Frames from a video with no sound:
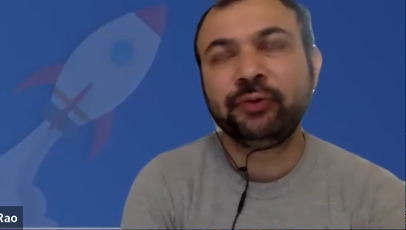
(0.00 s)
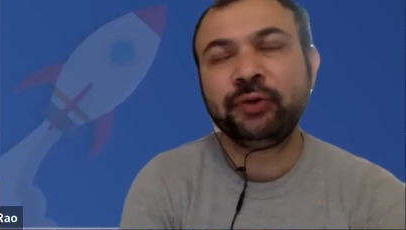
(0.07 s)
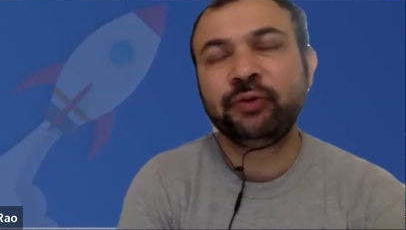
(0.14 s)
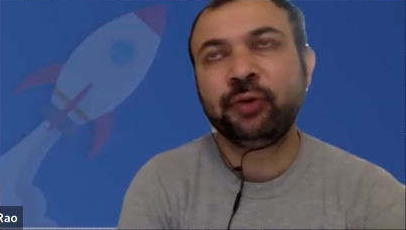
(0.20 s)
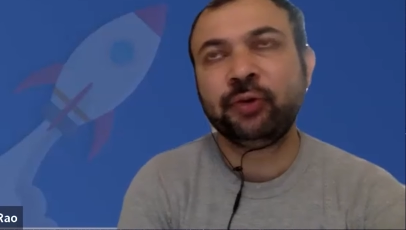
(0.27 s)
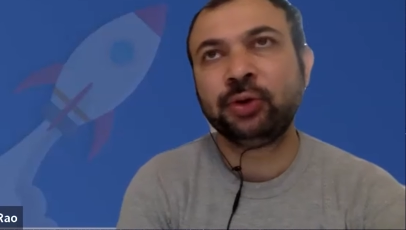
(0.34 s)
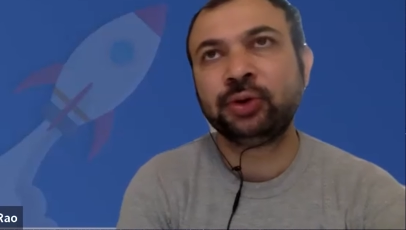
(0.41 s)
for
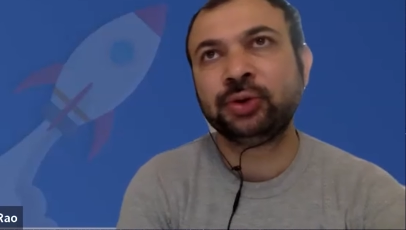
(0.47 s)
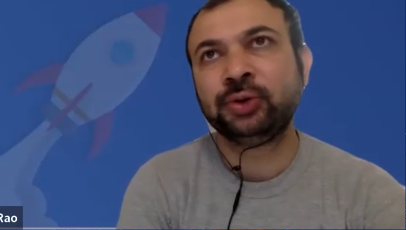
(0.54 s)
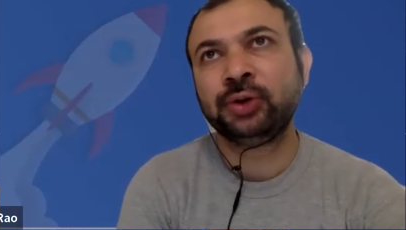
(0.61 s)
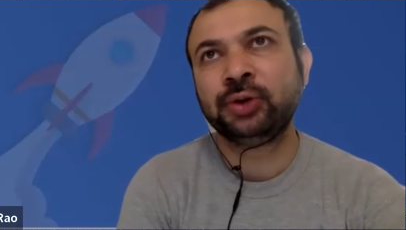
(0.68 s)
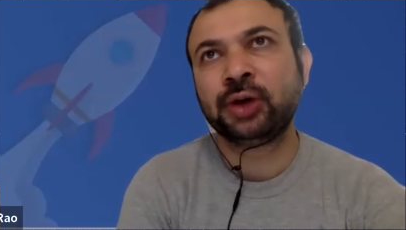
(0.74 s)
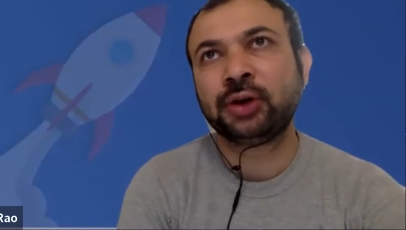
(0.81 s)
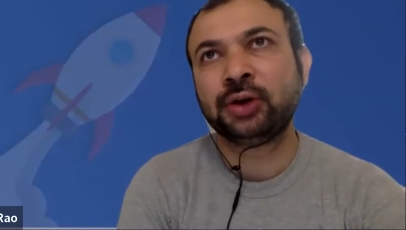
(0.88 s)
folks who do
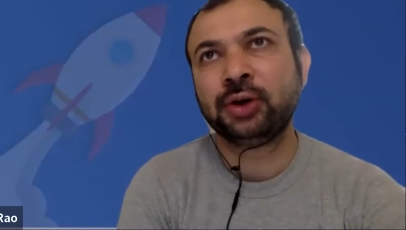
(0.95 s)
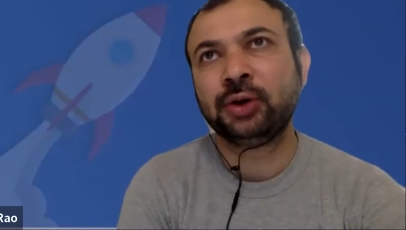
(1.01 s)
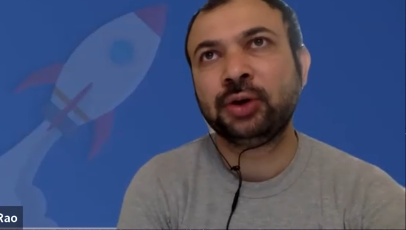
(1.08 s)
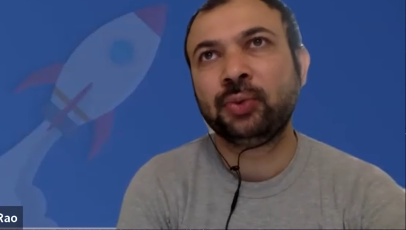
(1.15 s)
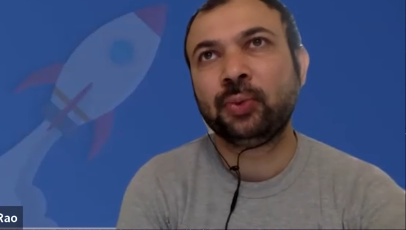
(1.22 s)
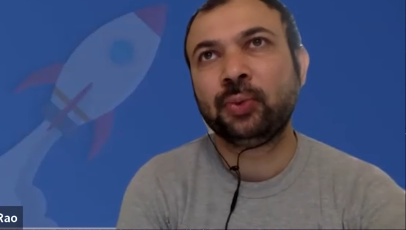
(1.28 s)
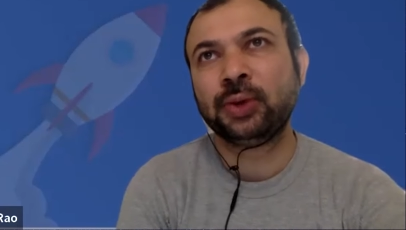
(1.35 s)
not
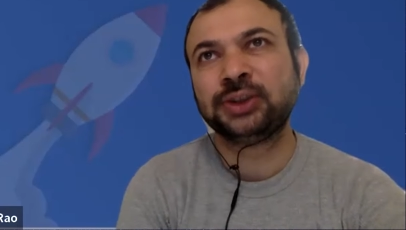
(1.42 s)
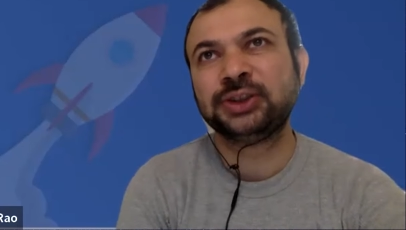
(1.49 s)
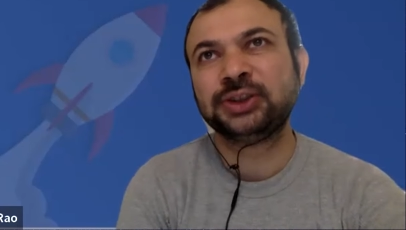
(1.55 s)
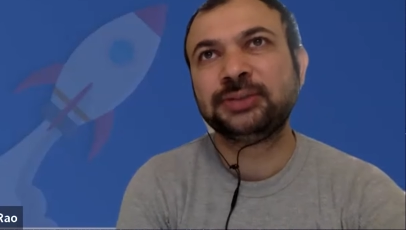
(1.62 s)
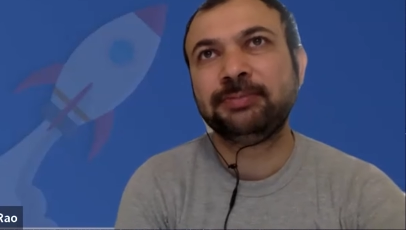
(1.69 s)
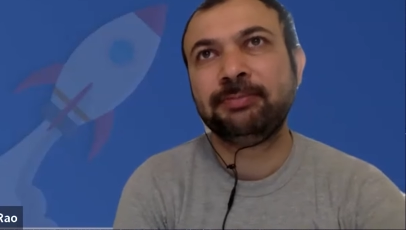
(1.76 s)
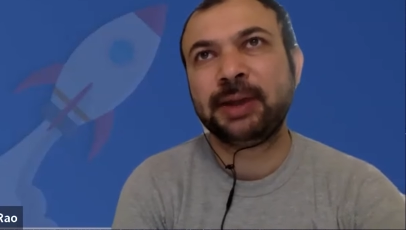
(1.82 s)
know
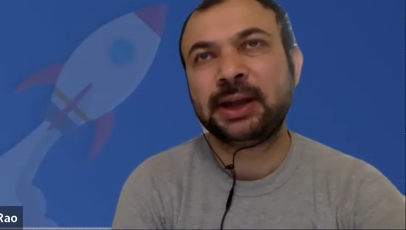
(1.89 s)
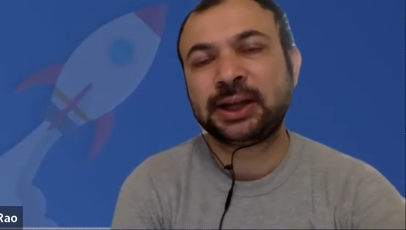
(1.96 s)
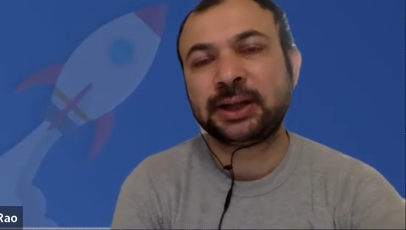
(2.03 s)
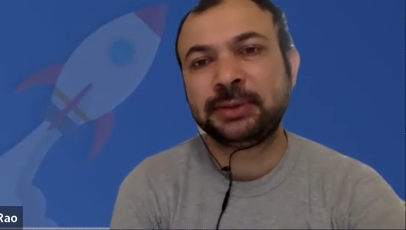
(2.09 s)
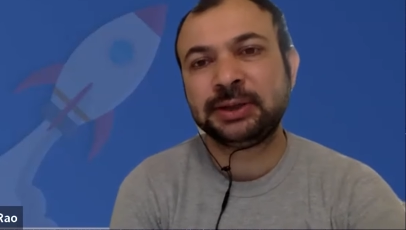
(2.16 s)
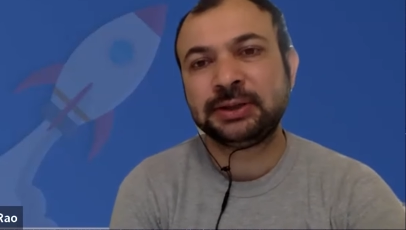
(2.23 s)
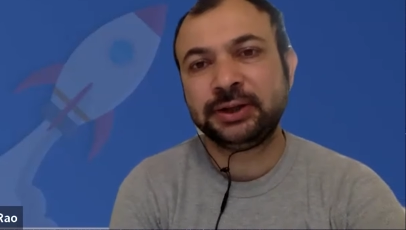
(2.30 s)
what's
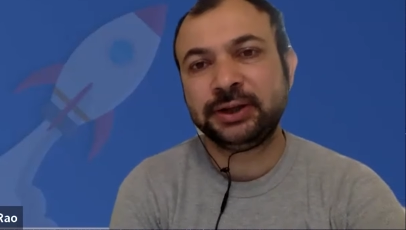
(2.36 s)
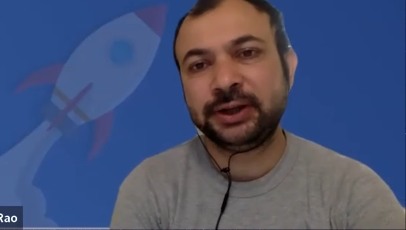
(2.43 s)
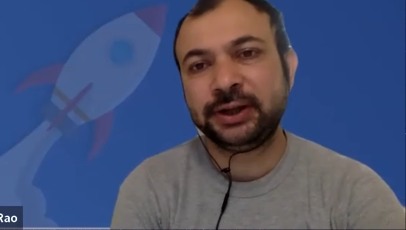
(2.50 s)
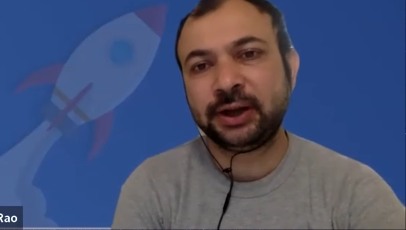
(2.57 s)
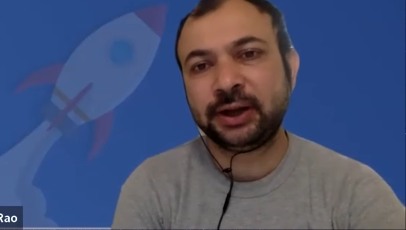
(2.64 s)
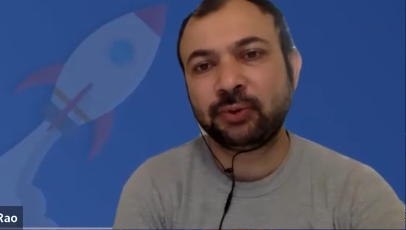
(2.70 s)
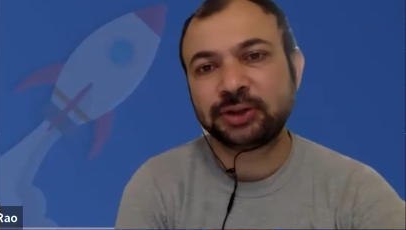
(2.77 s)

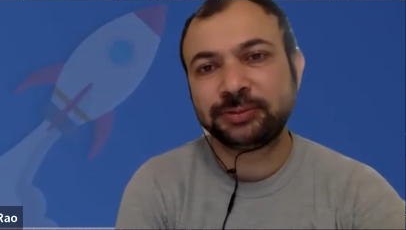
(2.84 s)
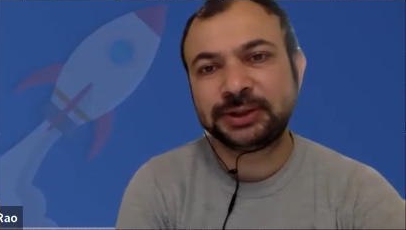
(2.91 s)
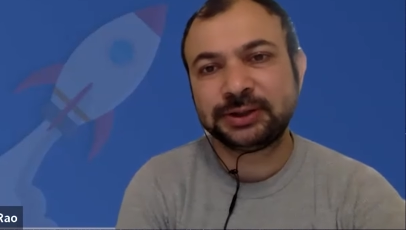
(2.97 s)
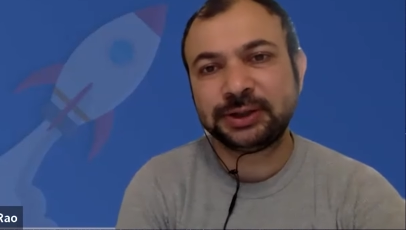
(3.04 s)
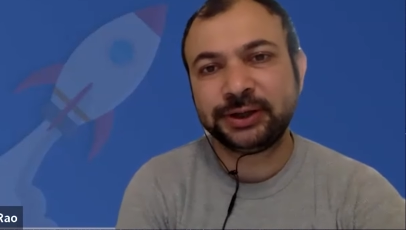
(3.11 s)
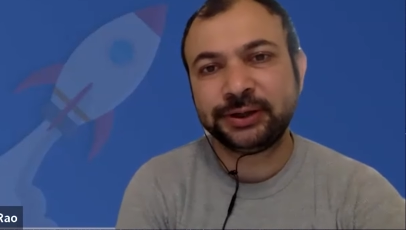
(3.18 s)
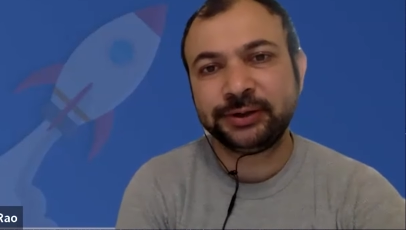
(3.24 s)
meta-misleading and what's
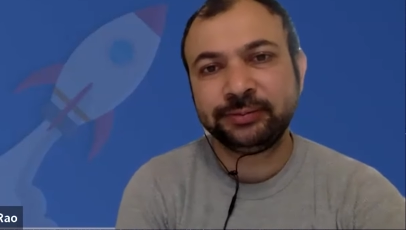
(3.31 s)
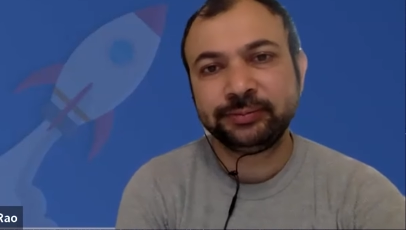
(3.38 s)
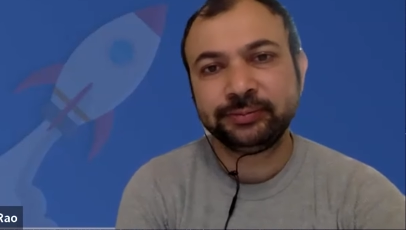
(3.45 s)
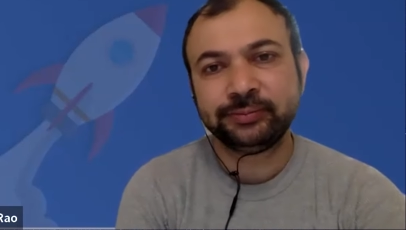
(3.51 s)
misleading?